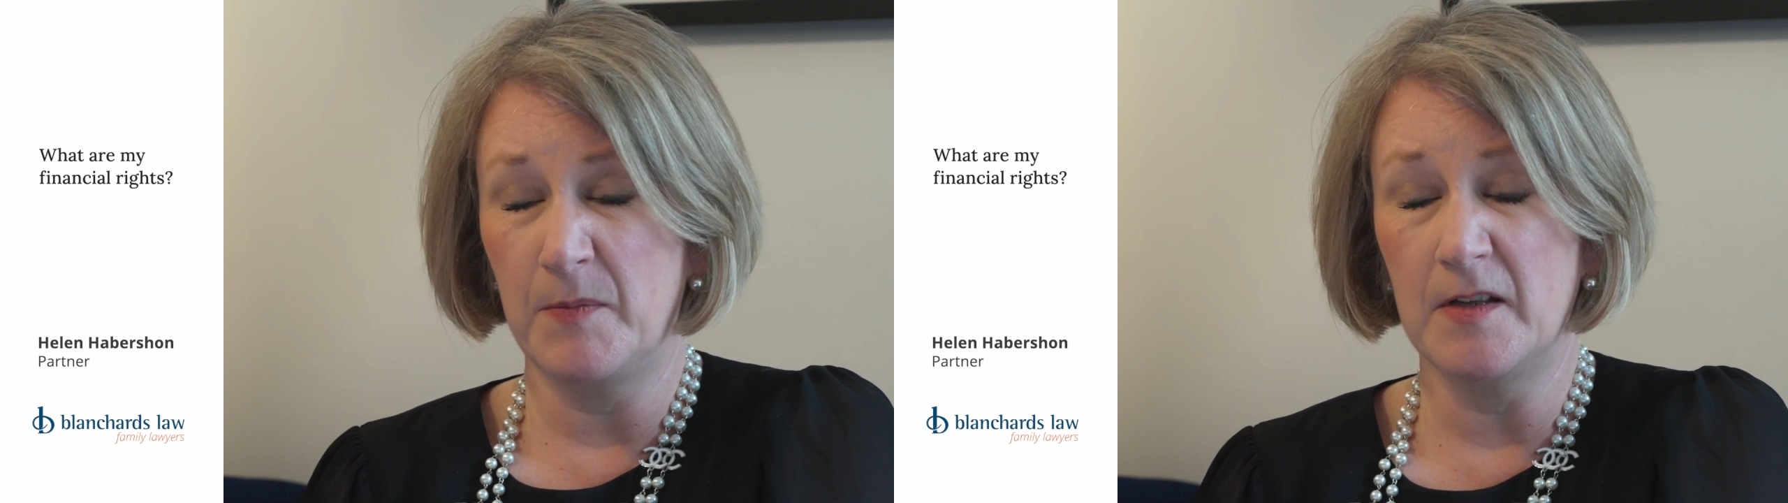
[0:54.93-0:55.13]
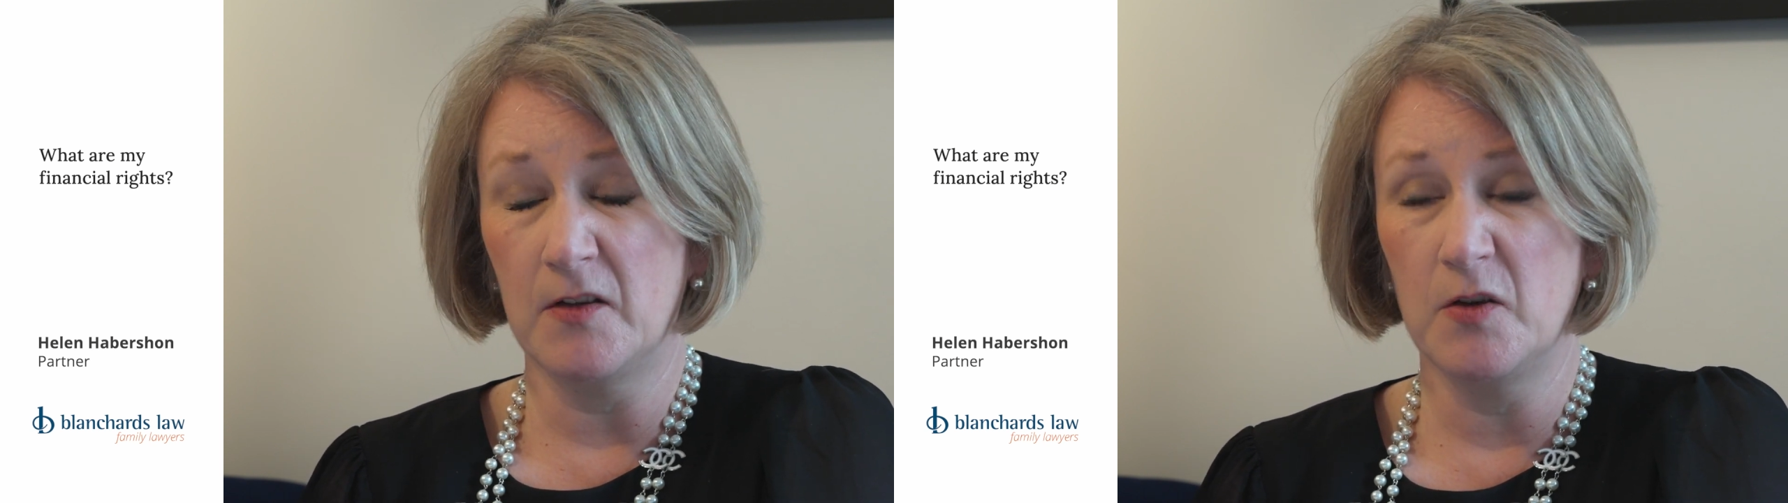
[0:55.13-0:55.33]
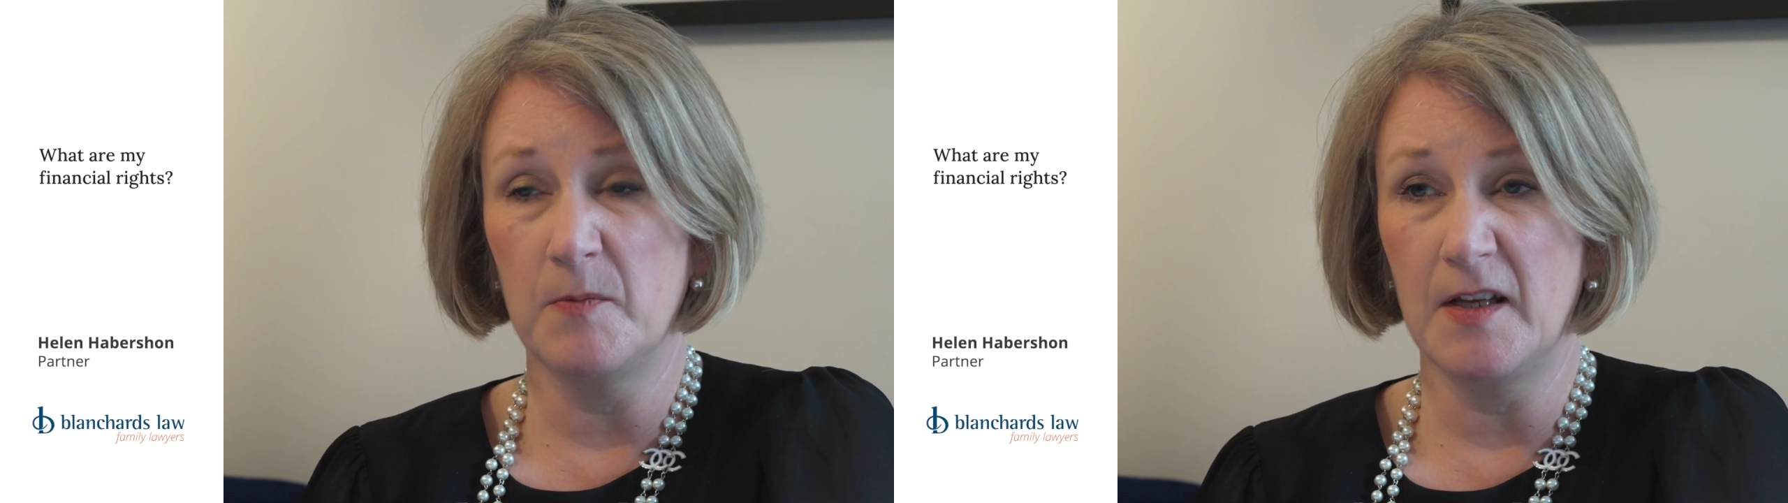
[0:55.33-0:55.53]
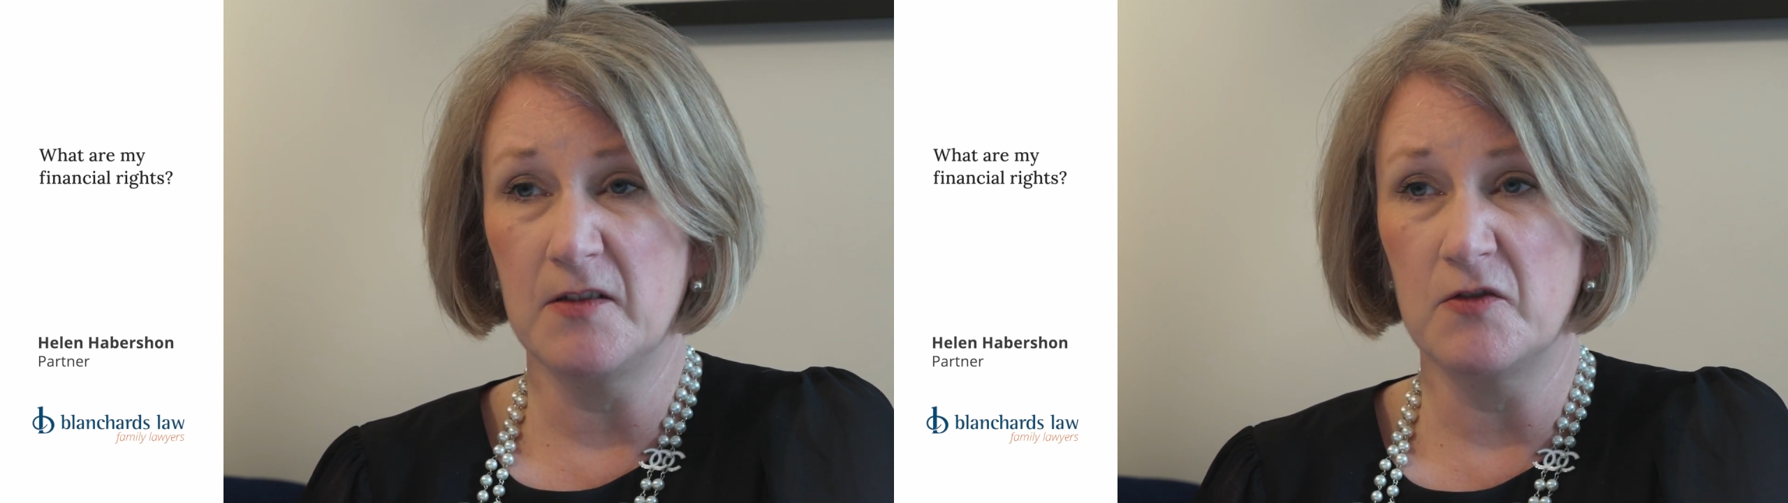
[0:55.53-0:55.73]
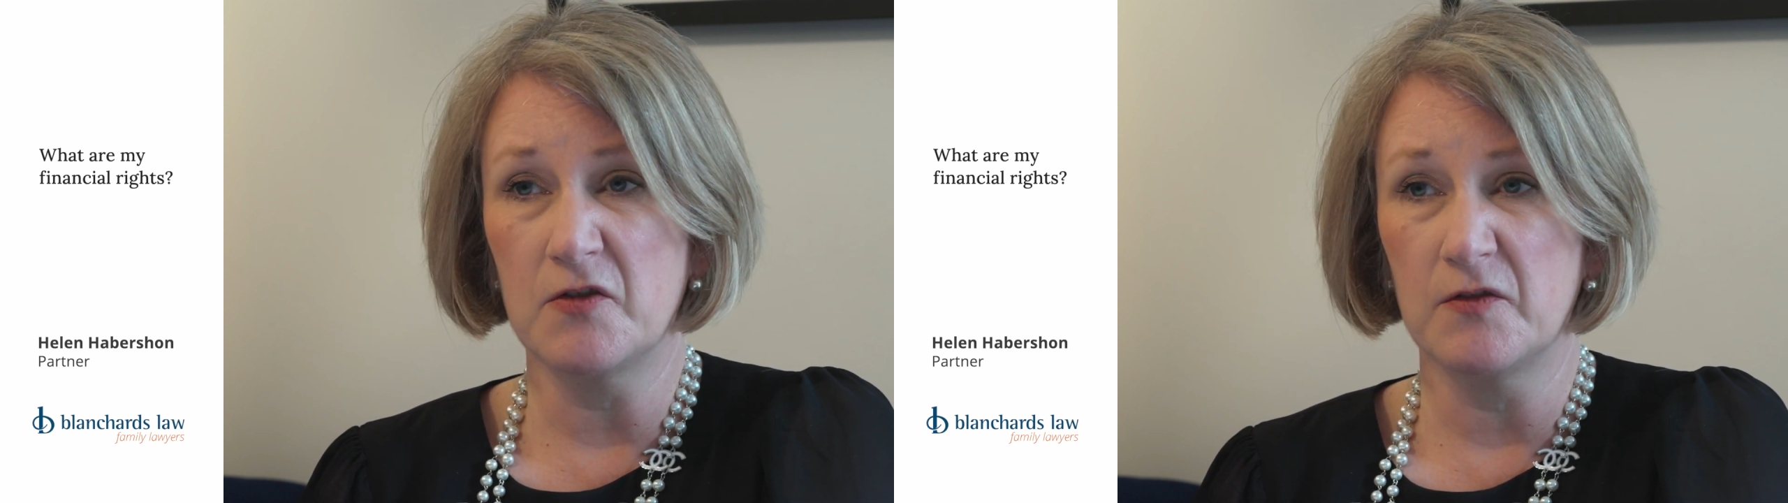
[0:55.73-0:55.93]
been
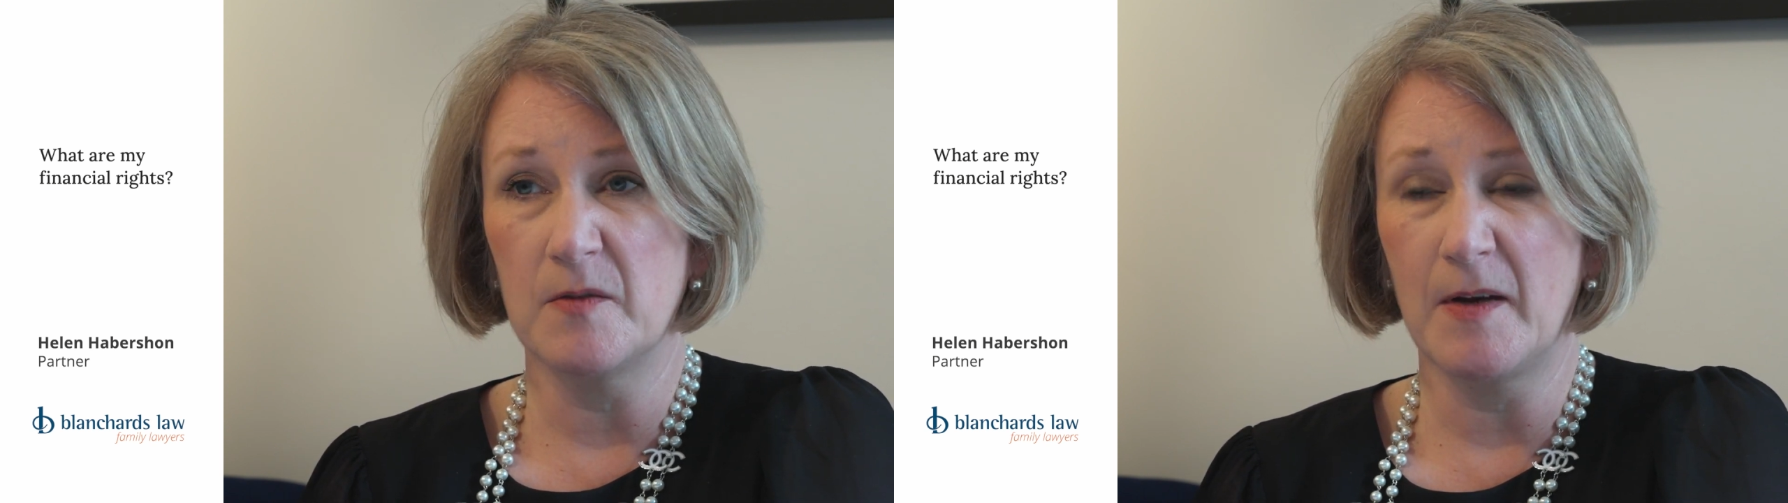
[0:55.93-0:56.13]
accumulated during the